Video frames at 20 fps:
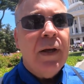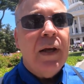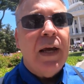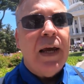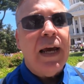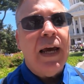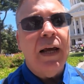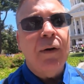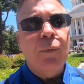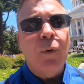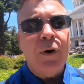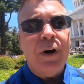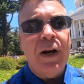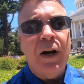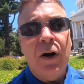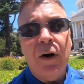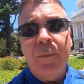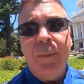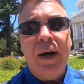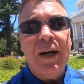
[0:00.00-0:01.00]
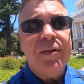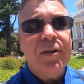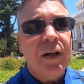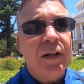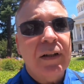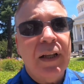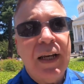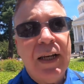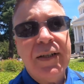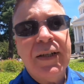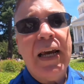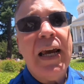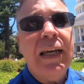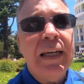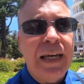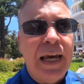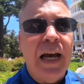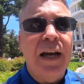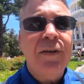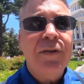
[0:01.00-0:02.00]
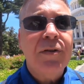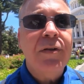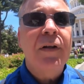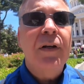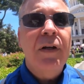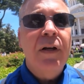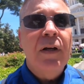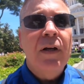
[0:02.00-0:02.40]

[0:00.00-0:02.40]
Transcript: And we're here basically saying yes